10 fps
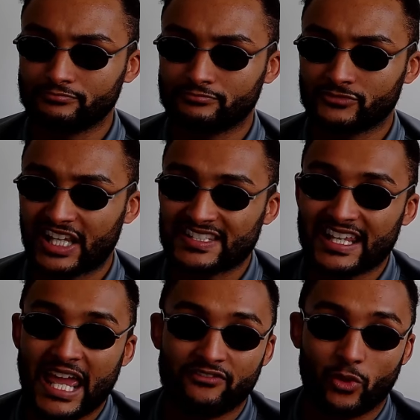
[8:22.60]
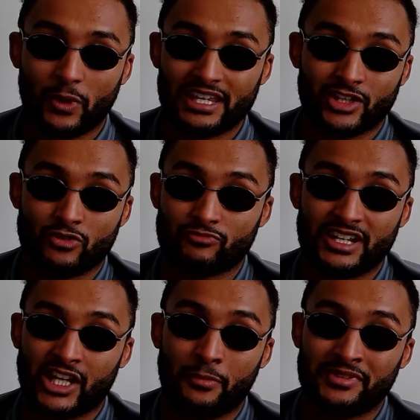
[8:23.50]
They say heavyweights don't
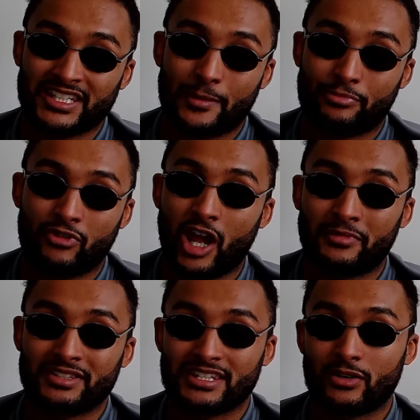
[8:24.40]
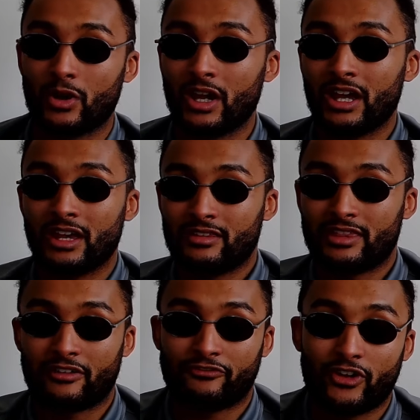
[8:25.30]
really come into their prime until
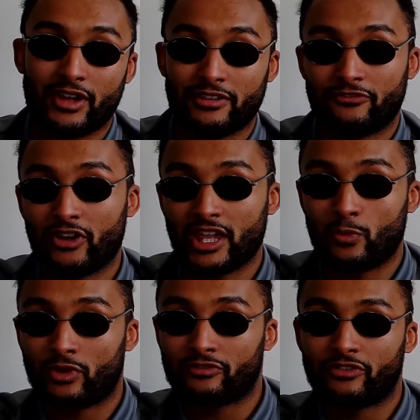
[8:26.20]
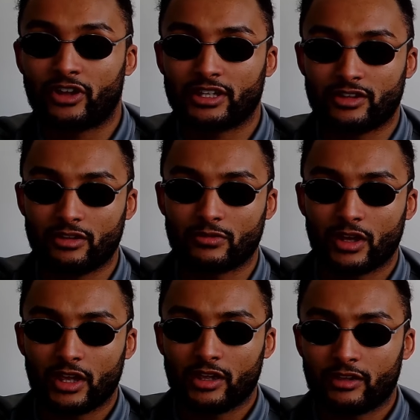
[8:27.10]
they're 30, 31, 32.
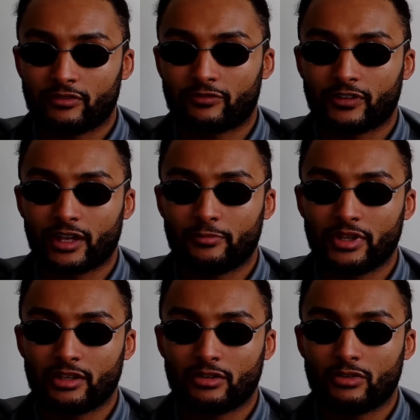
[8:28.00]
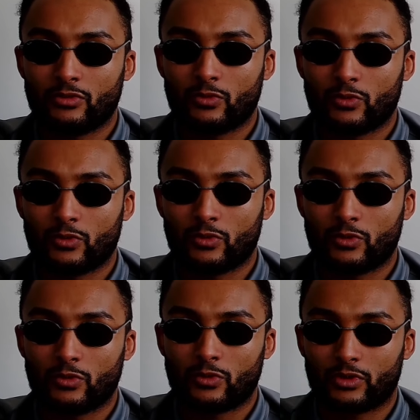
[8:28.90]
Fabio
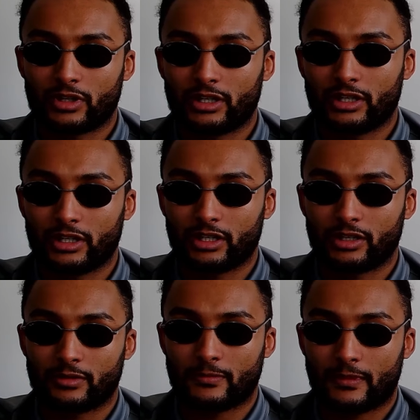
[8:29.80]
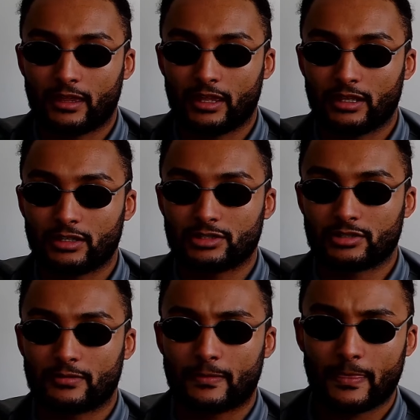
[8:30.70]
Wardley. Age
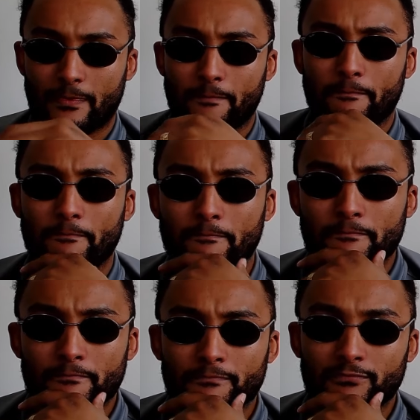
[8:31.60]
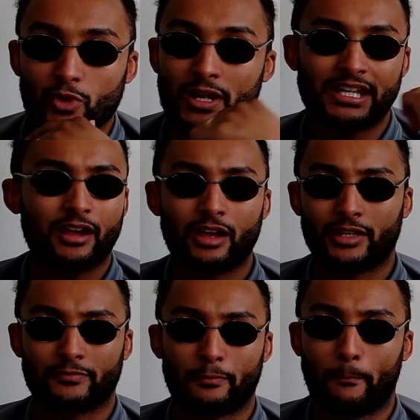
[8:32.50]

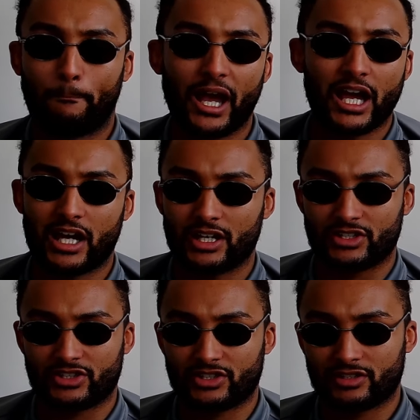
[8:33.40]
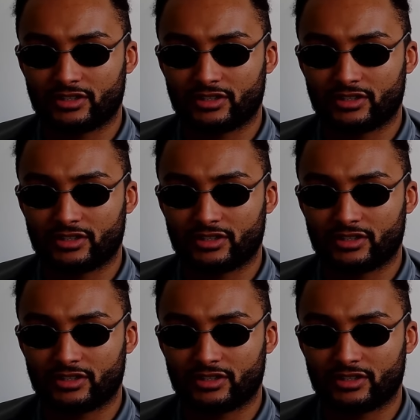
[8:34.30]
29. Bosh.